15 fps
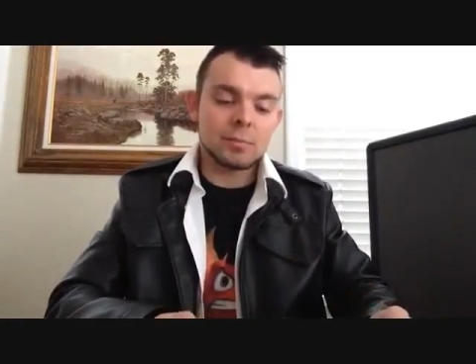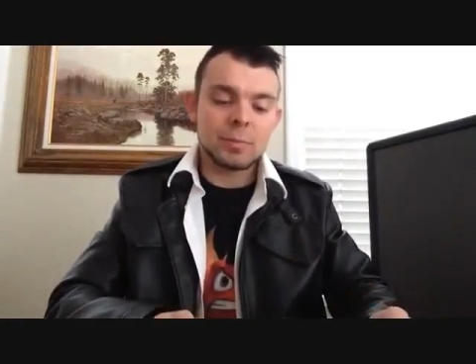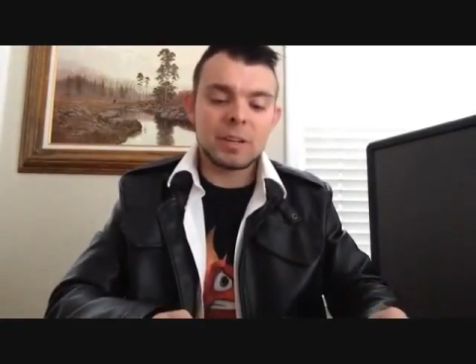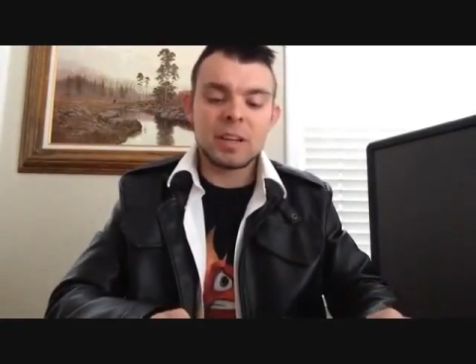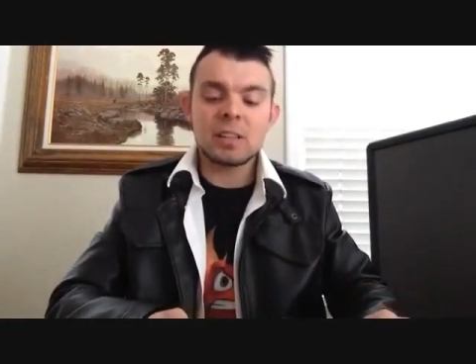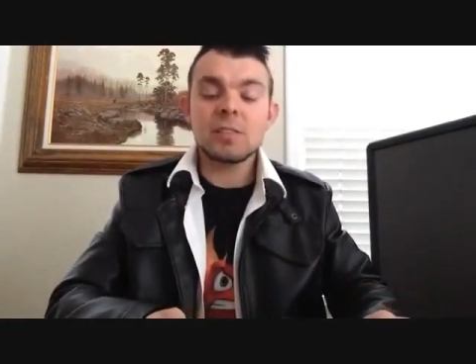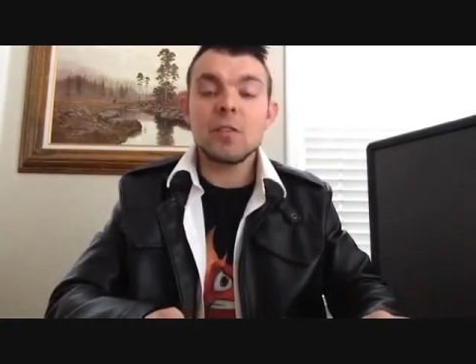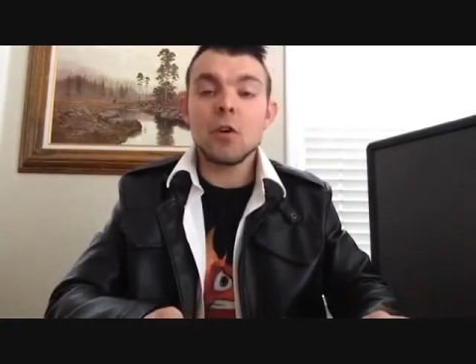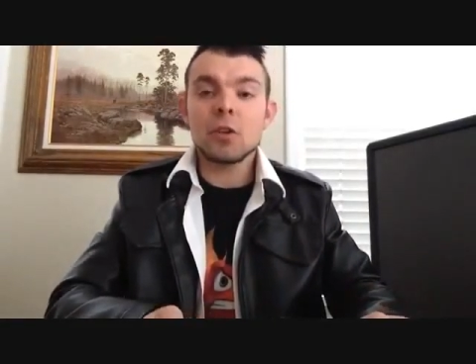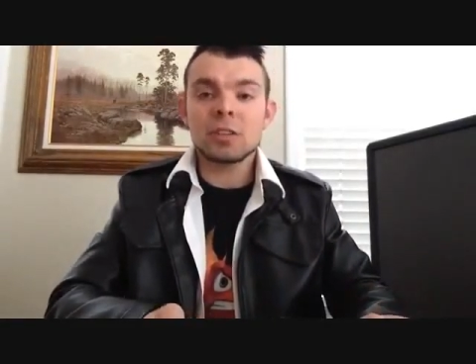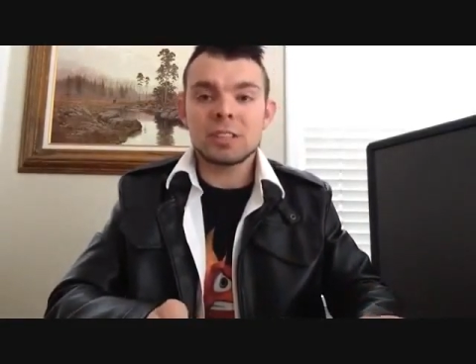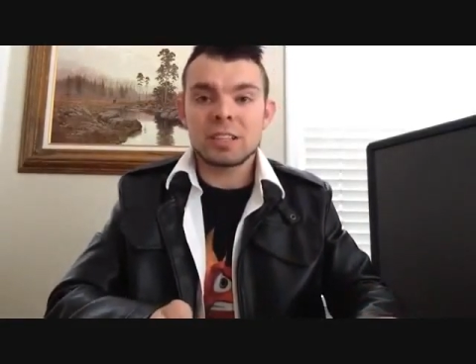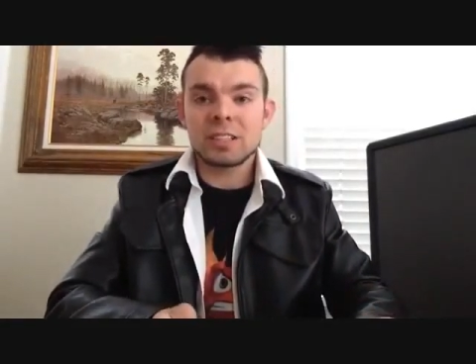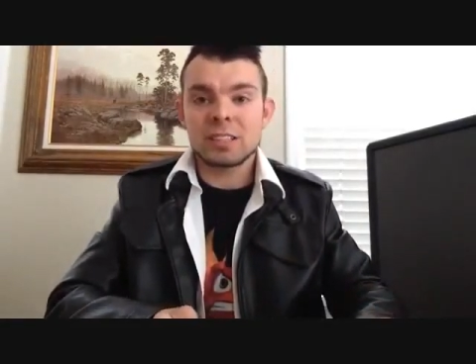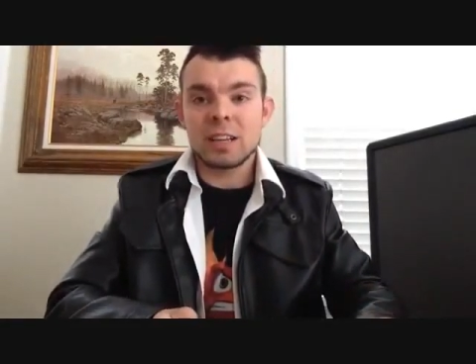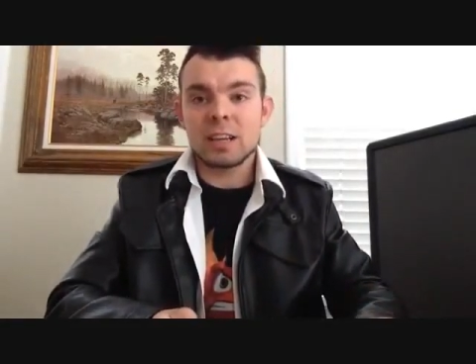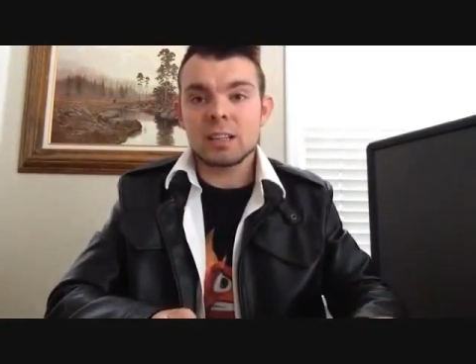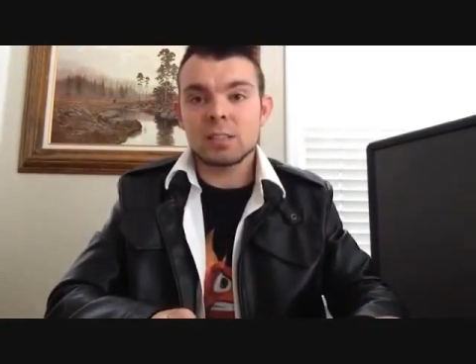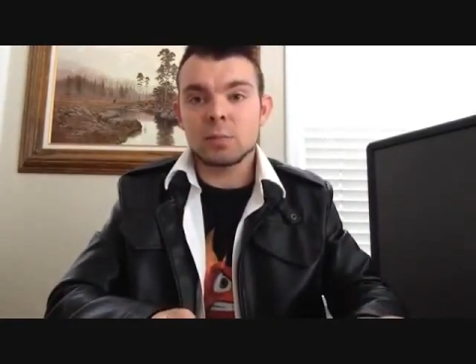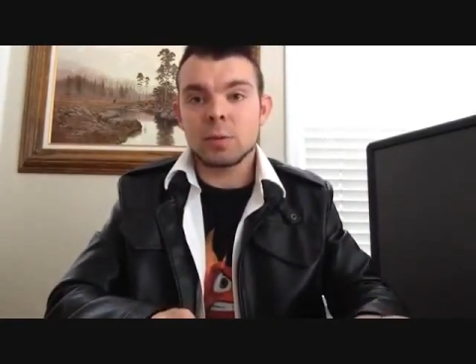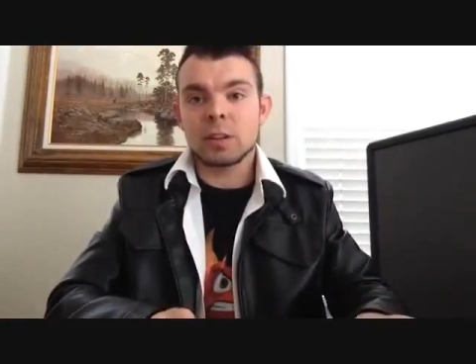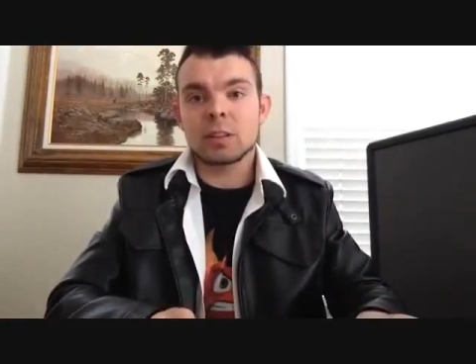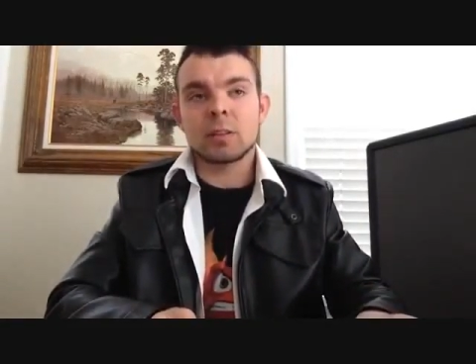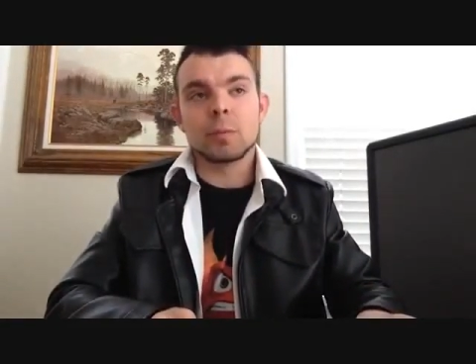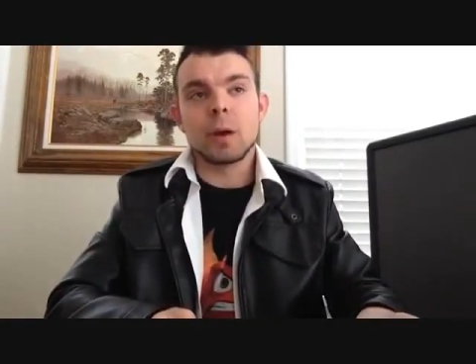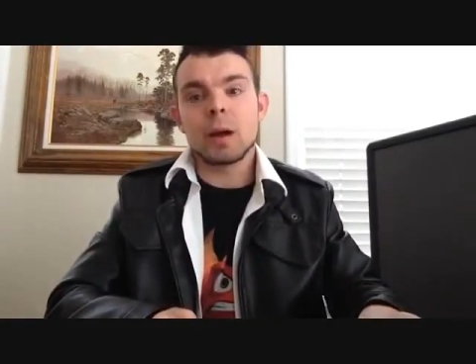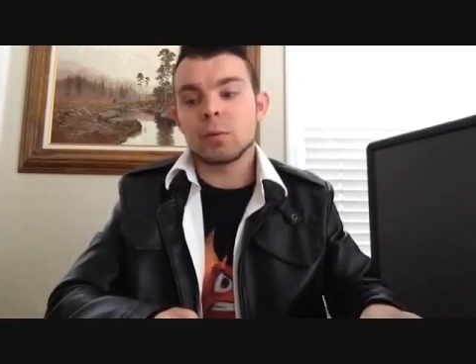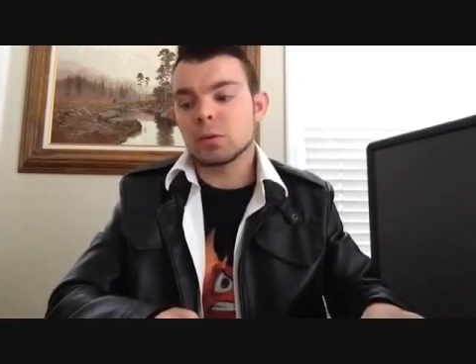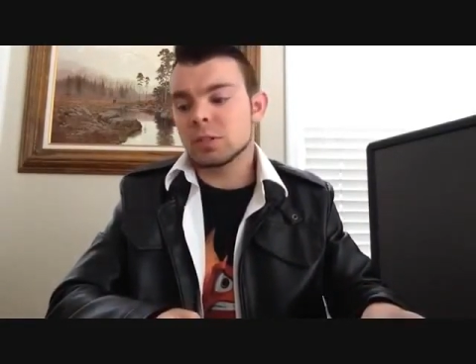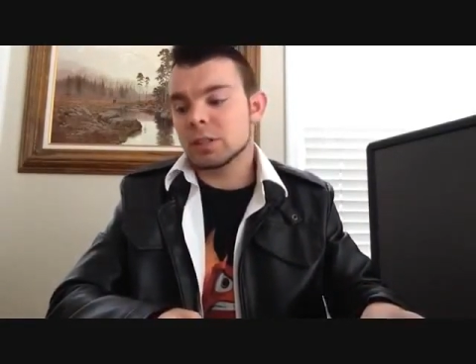because of all the success with the
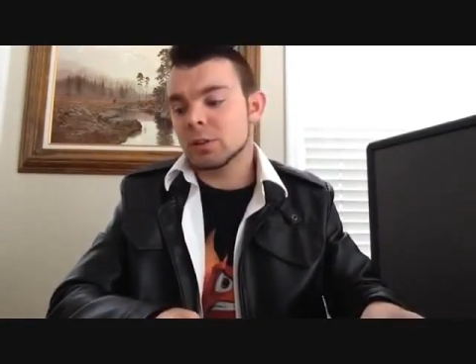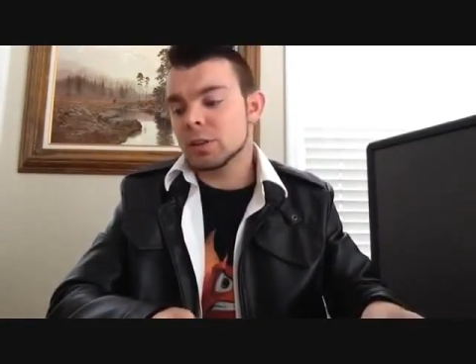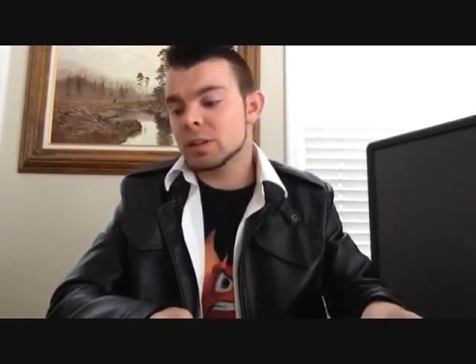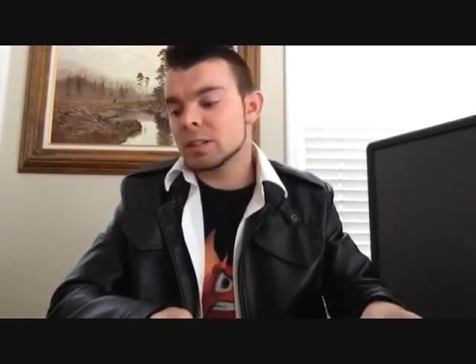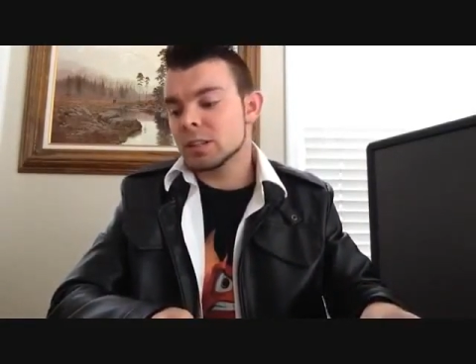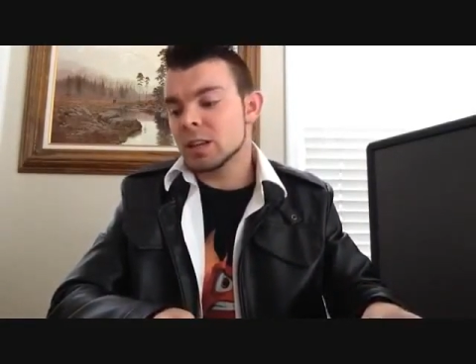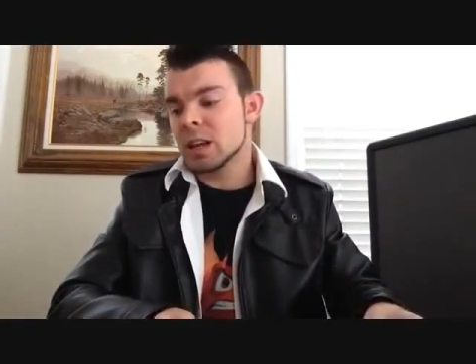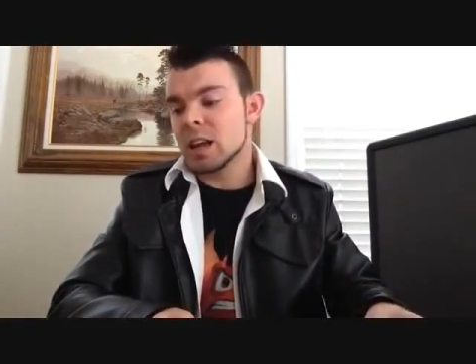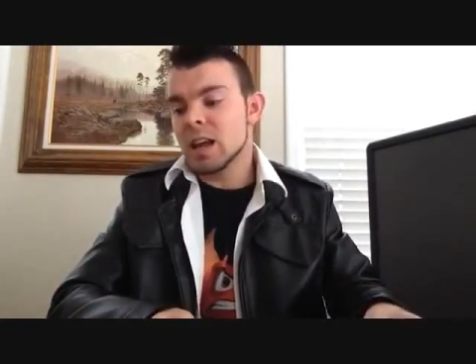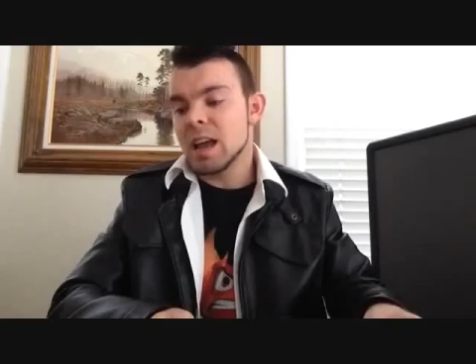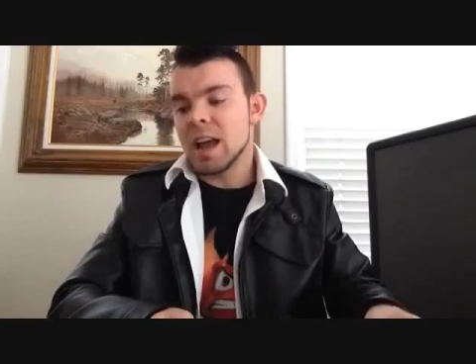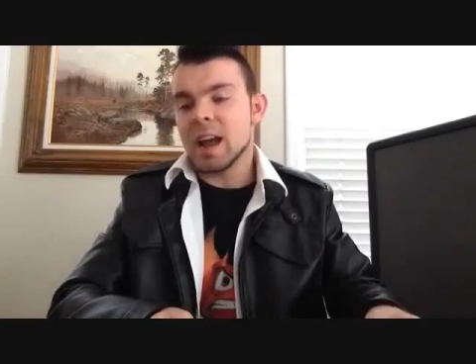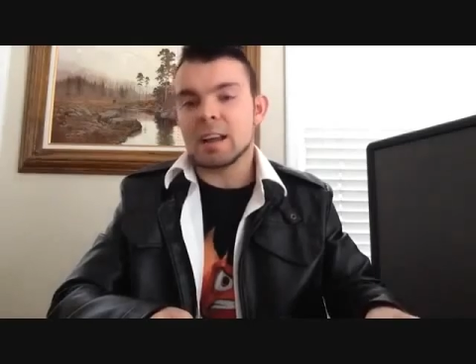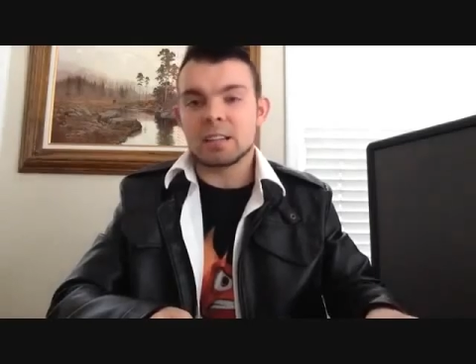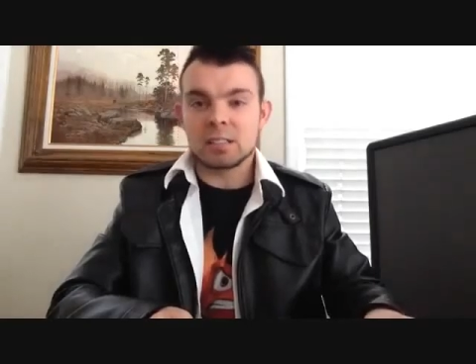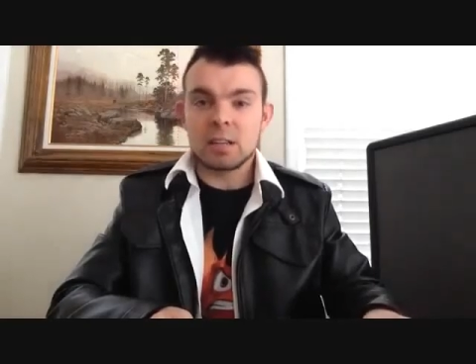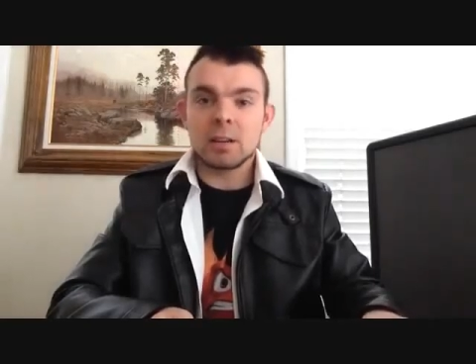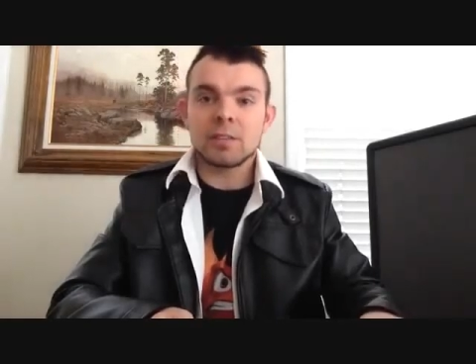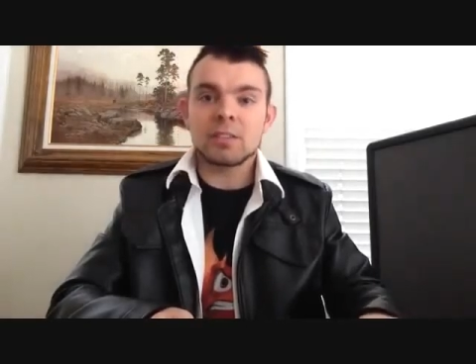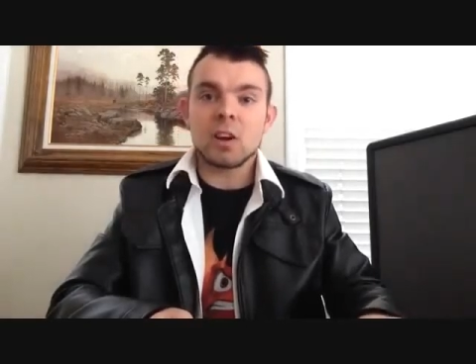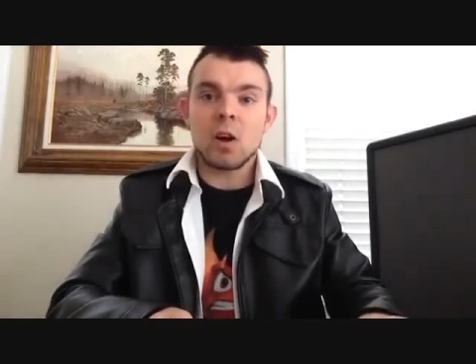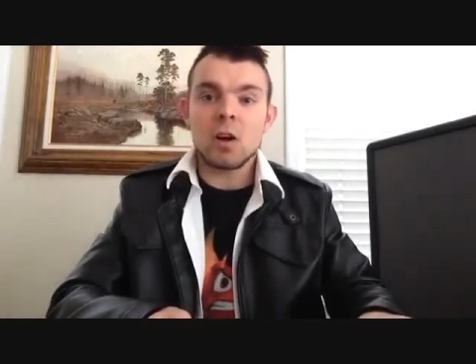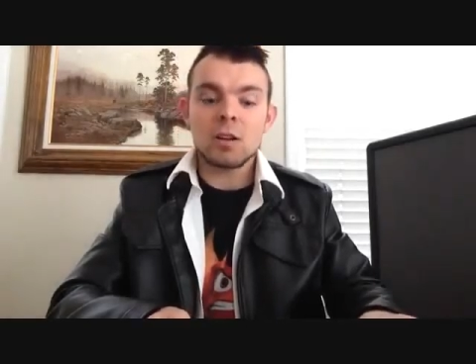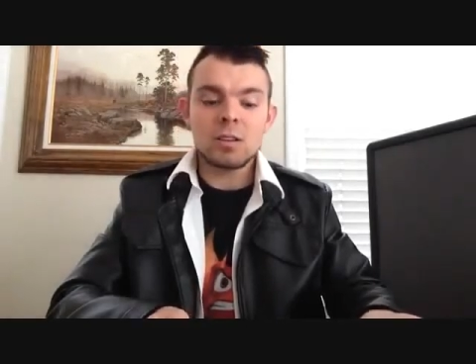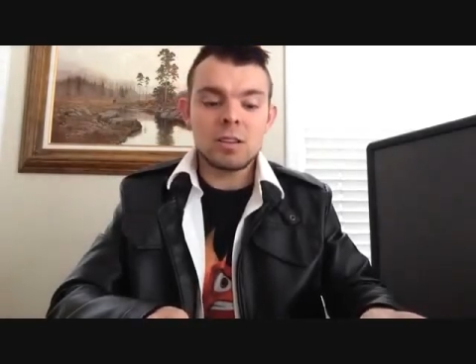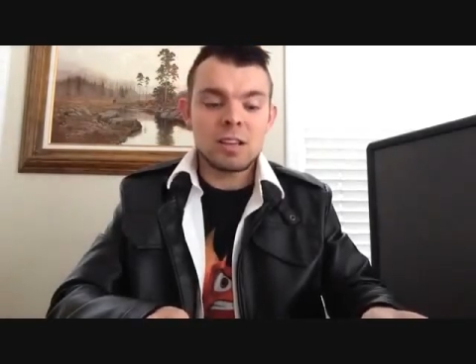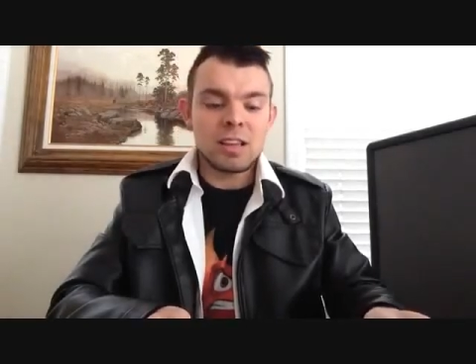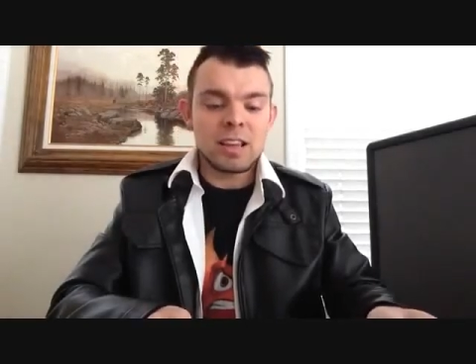Bible series and Son of God,